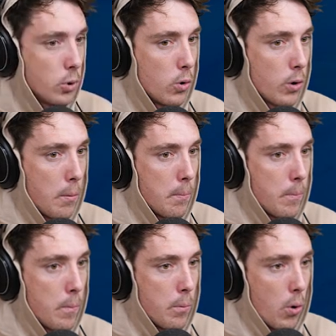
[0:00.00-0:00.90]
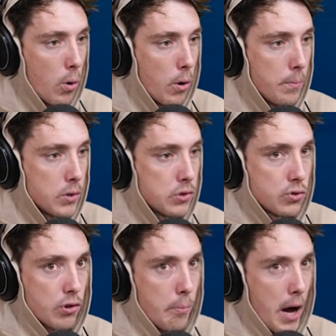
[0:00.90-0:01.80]
Bottom, bottom. This
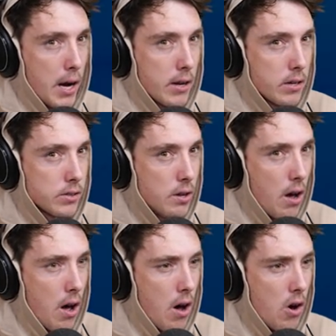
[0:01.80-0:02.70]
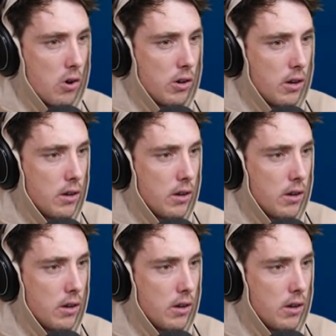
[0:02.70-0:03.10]
is dramatic as hell.